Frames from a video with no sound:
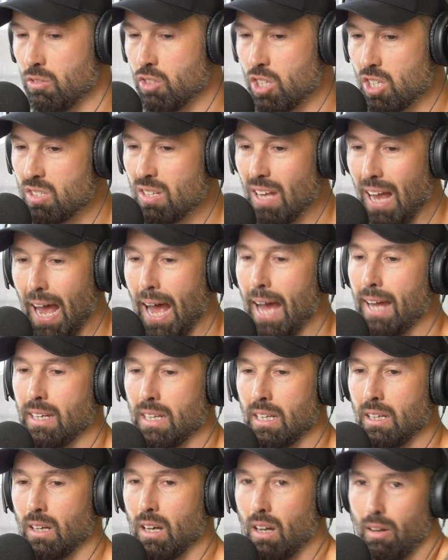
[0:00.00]
just
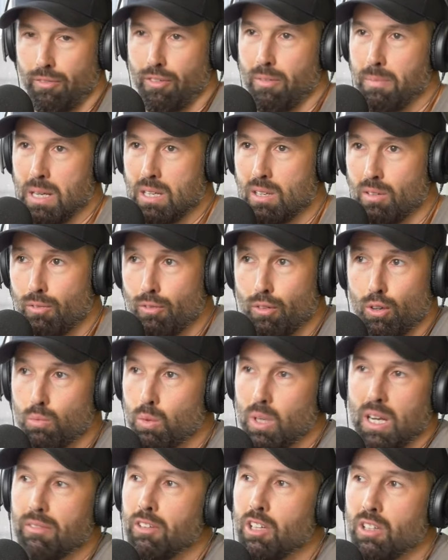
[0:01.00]
adding a fermented
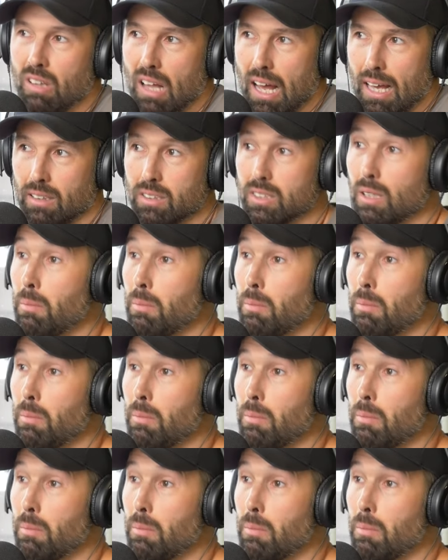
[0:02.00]
food, whatever you like.